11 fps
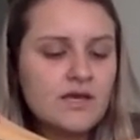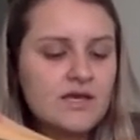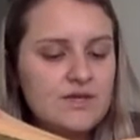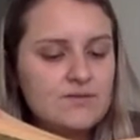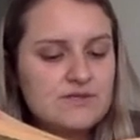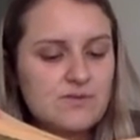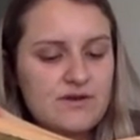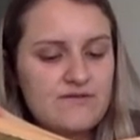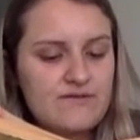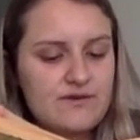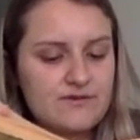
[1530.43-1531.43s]
He was one
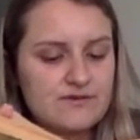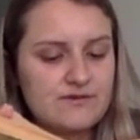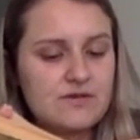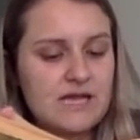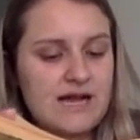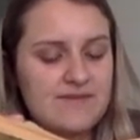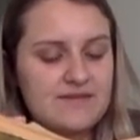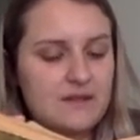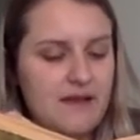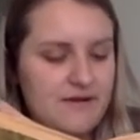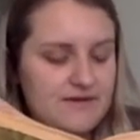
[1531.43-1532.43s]
of those who clapped the
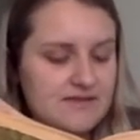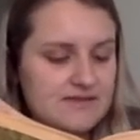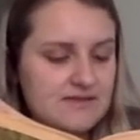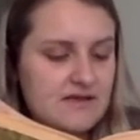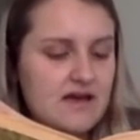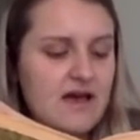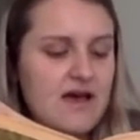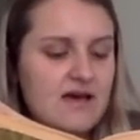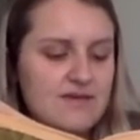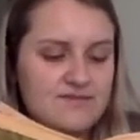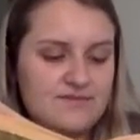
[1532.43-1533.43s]
loudest.
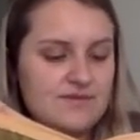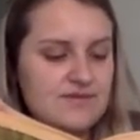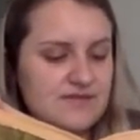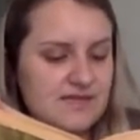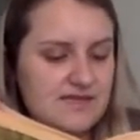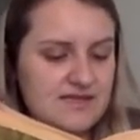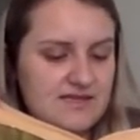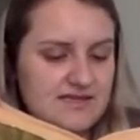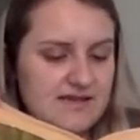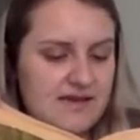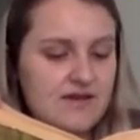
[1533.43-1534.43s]
"Ah, music," he
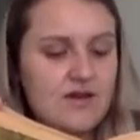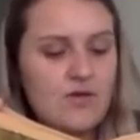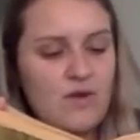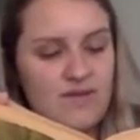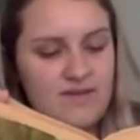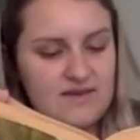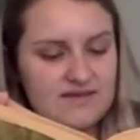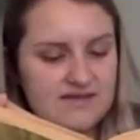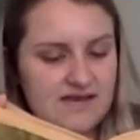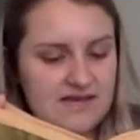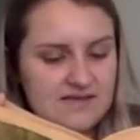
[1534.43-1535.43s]
said, wiping his
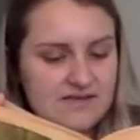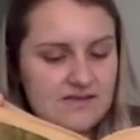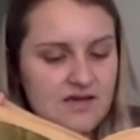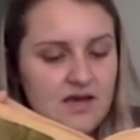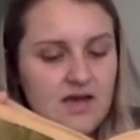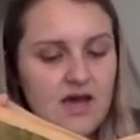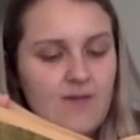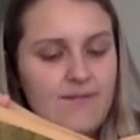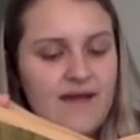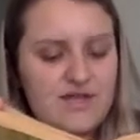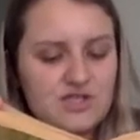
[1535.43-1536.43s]
eyes. "A
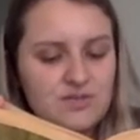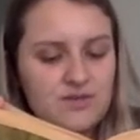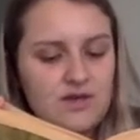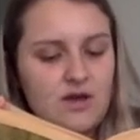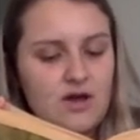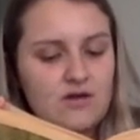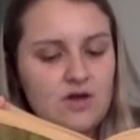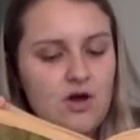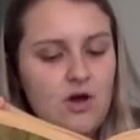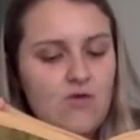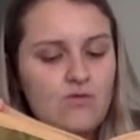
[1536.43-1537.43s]
magic beyond
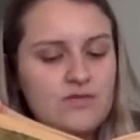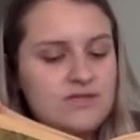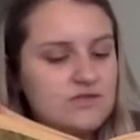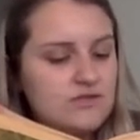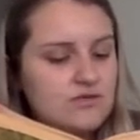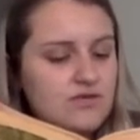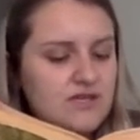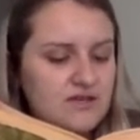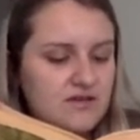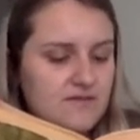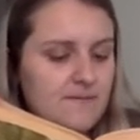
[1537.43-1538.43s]
all we do
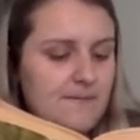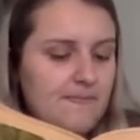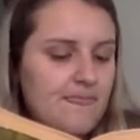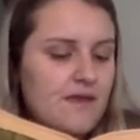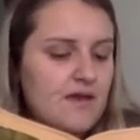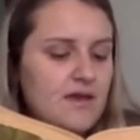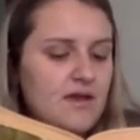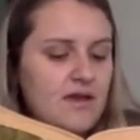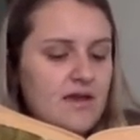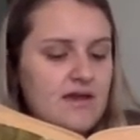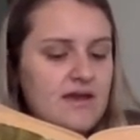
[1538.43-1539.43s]
here.
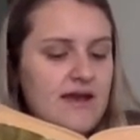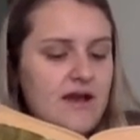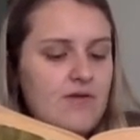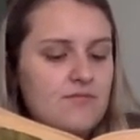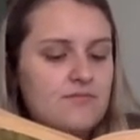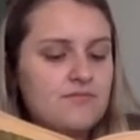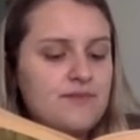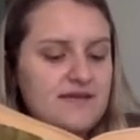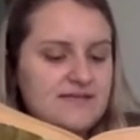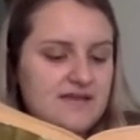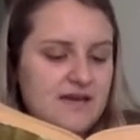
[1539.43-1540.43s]
And now,
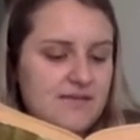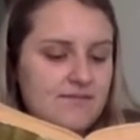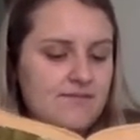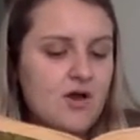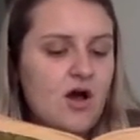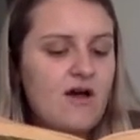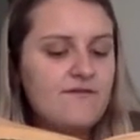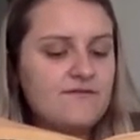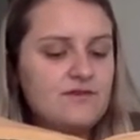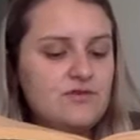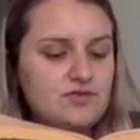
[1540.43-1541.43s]
bedtime. Off
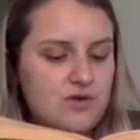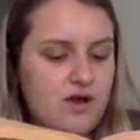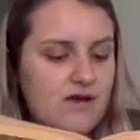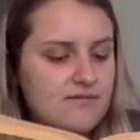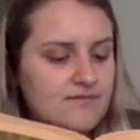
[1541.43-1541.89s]
you trot."